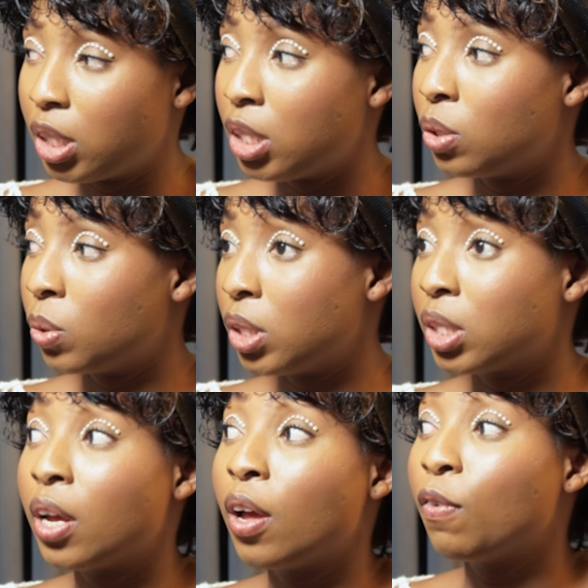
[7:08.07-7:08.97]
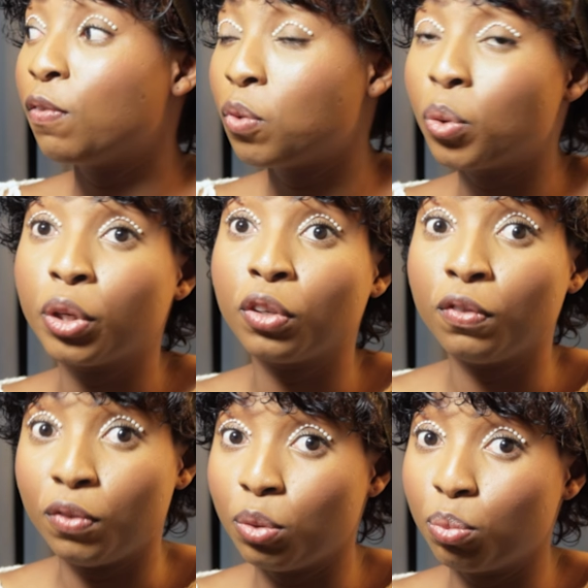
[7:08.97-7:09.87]
denoise for
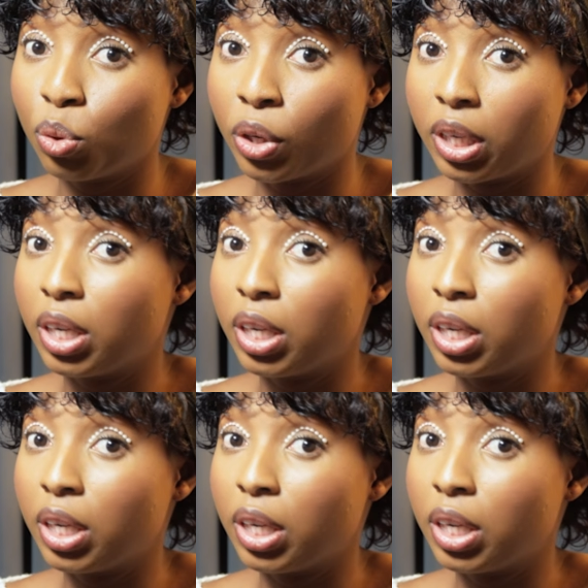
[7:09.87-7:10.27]
your viewport.